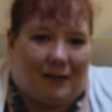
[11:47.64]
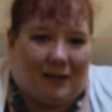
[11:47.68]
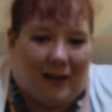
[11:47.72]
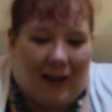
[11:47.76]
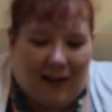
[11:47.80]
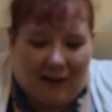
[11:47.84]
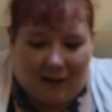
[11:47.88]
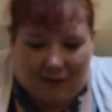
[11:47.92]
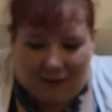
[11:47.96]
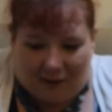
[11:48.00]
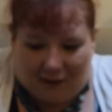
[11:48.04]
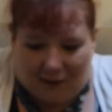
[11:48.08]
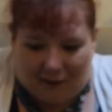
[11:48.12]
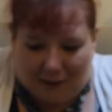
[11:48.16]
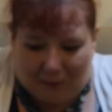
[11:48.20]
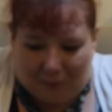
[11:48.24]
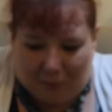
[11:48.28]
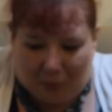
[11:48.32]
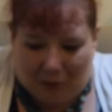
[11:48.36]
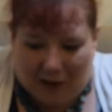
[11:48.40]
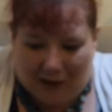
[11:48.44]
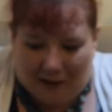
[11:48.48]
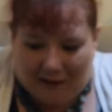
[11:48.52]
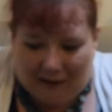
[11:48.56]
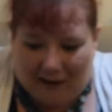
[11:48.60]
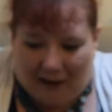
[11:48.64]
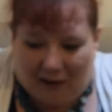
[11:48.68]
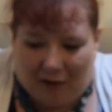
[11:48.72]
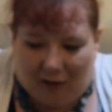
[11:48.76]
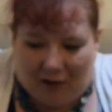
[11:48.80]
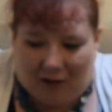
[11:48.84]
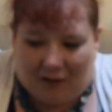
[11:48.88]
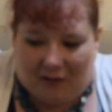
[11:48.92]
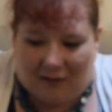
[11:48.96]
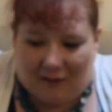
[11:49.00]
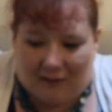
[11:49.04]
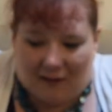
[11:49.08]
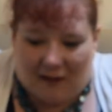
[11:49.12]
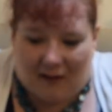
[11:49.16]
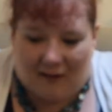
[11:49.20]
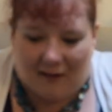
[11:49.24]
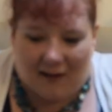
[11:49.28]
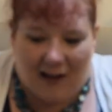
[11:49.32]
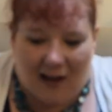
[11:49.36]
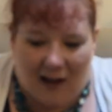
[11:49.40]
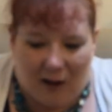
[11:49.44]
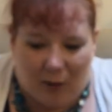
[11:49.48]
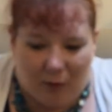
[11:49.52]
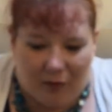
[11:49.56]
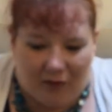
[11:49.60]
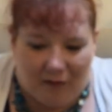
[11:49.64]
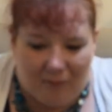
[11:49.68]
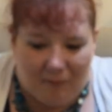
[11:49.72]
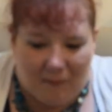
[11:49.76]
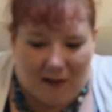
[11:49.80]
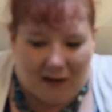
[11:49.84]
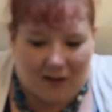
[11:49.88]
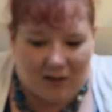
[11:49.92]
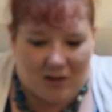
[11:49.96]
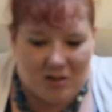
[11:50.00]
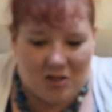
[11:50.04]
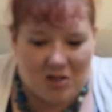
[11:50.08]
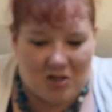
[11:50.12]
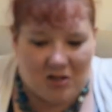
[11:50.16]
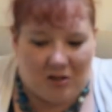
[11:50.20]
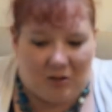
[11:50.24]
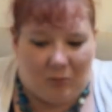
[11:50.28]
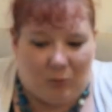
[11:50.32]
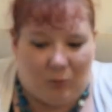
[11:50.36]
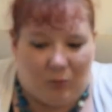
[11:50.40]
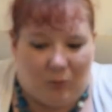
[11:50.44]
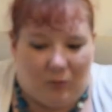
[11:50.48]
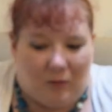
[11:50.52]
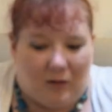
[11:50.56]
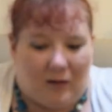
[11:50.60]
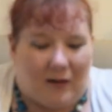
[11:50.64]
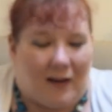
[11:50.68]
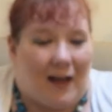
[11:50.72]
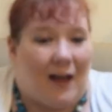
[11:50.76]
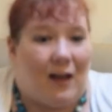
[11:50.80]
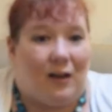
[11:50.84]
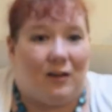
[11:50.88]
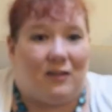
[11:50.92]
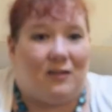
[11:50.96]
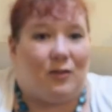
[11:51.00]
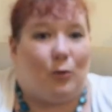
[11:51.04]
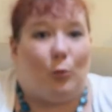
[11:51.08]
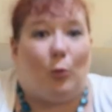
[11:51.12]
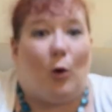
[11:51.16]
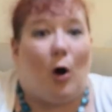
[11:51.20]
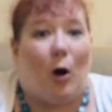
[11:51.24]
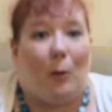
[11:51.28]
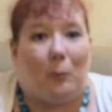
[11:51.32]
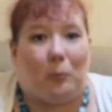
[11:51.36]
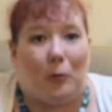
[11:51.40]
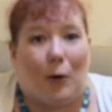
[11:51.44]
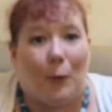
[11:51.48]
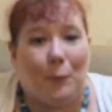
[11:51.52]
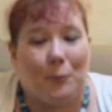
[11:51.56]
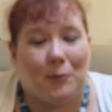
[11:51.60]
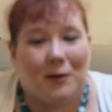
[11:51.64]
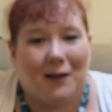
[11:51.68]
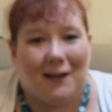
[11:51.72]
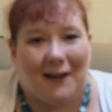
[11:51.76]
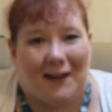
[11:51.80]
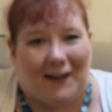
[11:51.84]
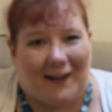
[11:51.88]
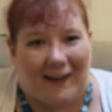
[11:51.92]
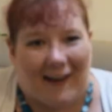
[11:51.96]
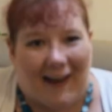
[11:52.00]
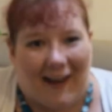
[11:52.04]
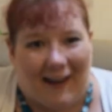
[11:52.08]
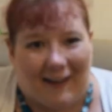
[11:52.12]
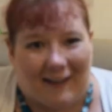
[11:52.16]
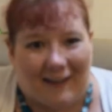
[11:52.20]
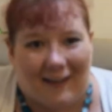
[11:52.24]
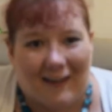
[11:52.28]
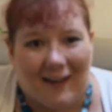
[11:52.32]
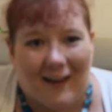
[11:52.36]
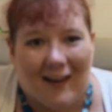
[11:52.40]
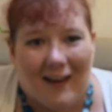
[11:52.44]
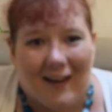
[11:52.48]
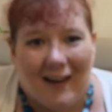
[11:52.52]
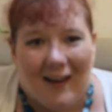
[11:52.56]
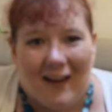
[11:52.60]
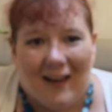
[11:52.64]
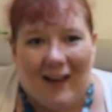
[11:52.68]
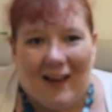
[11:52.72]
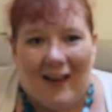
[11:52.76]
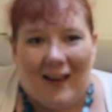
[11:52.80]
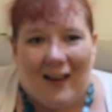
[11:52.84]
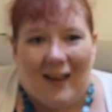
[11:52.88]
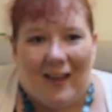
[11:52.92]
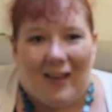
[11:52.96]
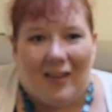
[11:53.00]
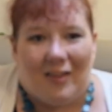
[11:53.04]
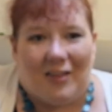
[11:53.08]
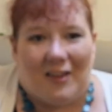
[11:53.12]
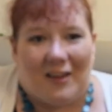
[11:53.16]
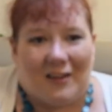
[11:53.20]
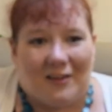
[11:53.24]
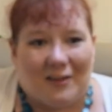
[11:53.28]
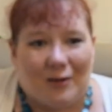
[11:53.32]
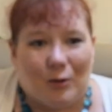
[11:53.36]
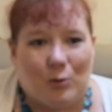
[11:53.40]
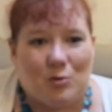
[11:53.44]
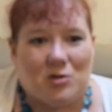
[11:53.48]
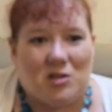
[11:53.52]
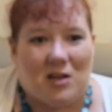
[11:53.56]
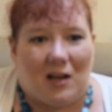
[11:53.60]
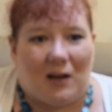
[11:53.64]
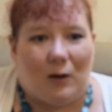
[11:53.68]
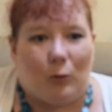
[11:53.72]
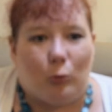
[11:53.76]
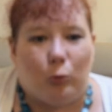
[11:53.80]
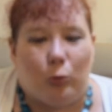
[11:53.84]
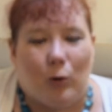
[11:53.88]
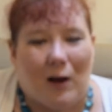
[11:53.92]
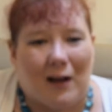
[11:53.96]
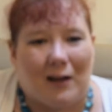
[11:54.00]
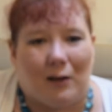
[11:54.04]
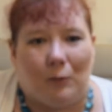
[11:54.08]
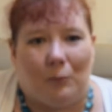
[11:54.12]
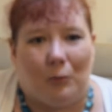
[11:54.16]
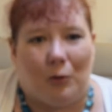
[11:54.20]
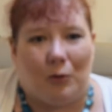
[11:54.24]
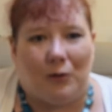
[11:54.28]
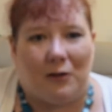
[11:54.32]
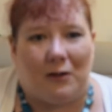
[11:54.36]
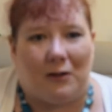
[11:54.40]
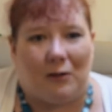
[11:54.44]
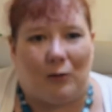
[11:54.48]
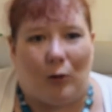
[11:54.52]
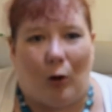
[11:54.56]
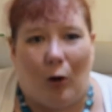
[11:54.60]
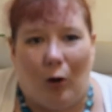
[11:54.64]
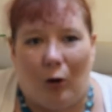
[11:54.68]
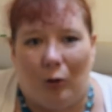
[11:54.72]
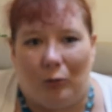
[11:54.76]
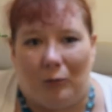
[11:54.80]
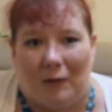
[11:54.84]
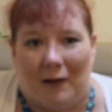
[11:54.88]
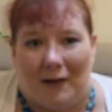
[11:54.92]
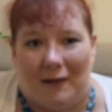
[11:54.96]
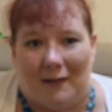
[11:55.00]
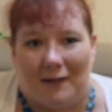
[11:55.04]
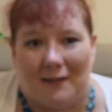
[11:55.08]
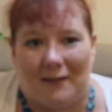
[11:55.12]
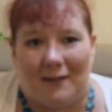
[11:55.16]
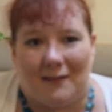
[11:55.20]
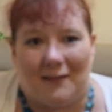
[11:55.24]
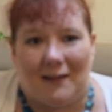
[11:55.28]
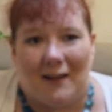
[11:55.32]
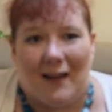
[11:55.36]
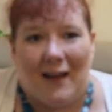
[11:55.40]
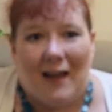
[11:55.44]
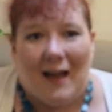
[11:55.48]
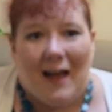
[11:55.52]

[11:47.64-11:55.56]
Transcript: legs are sprayed out and, and how they've managed to get her to walk properly again. They're such incredible stories